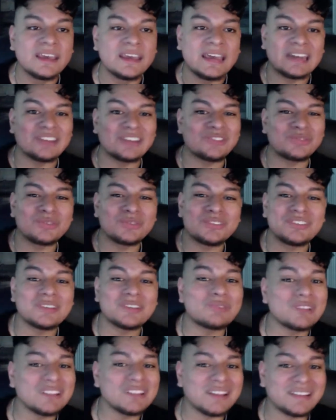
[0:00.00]
And as soon as I
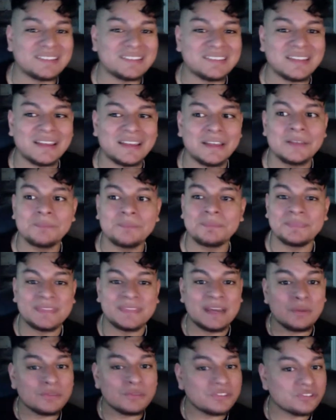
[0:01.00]
realized that,
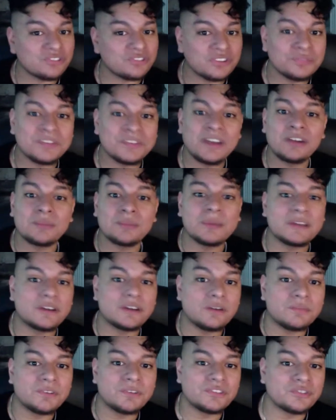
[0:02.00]
that was a shift out of my
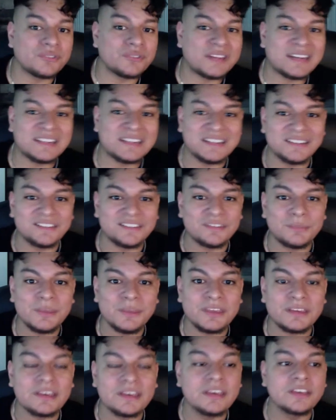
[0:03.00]
comfort zone that I needed to
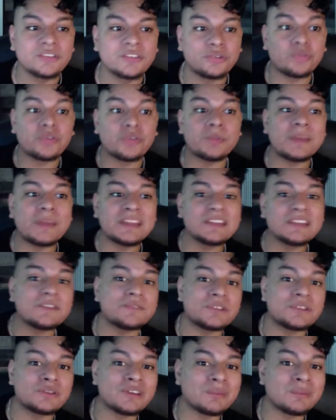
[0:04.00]
make. So for many of
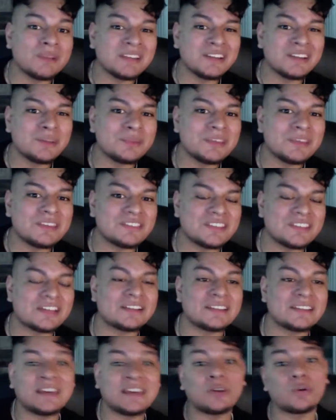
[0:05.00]
you, it might not be
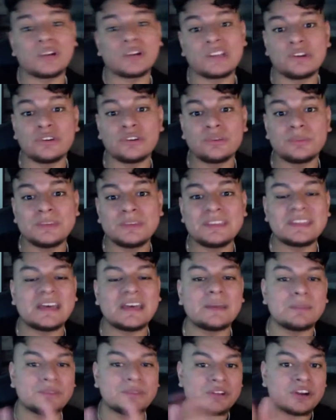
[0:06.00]
exactly that, or it could be
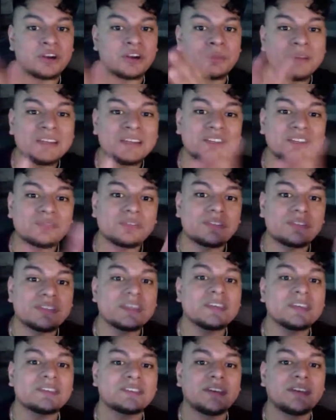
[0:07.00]
that, but there are many different
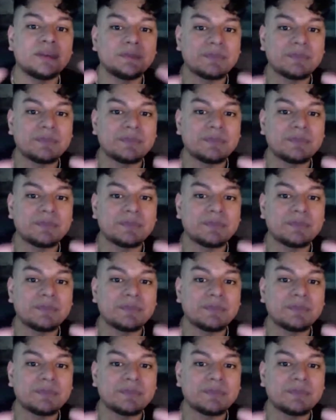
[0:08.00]
things